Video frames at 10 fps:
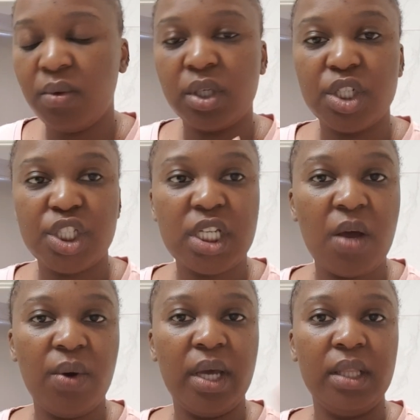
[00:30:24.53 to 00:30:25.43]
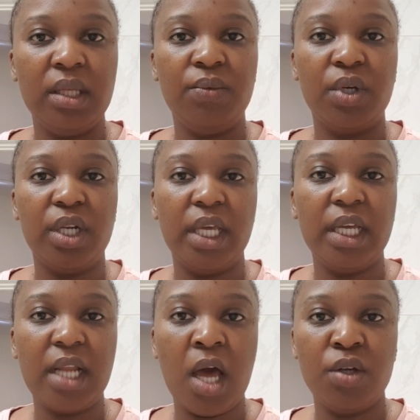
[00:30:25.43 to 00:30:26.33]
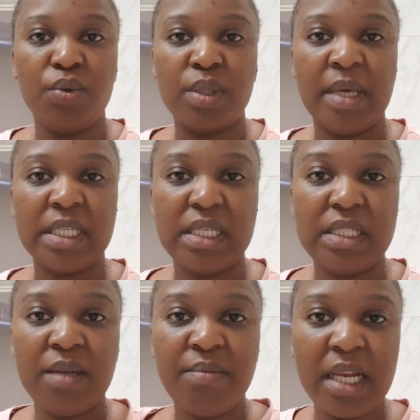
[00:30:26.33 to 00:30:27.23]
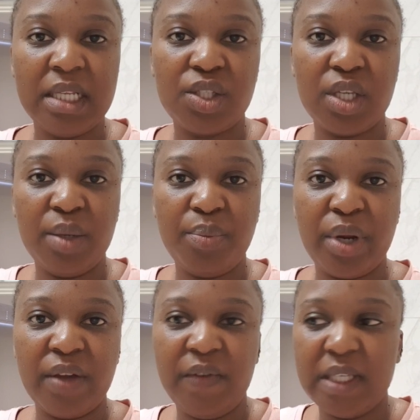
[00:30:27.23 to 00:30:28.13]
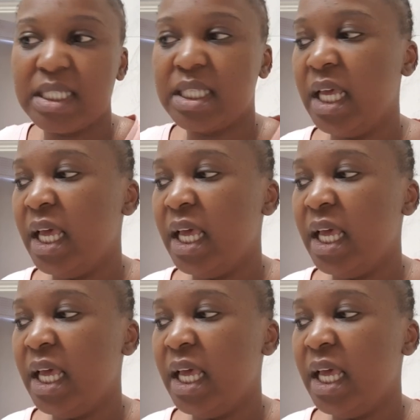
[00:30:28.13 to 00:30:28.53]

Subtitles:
We're gonna shower and then we're gonna head out with my sister and my niece to get breakfast.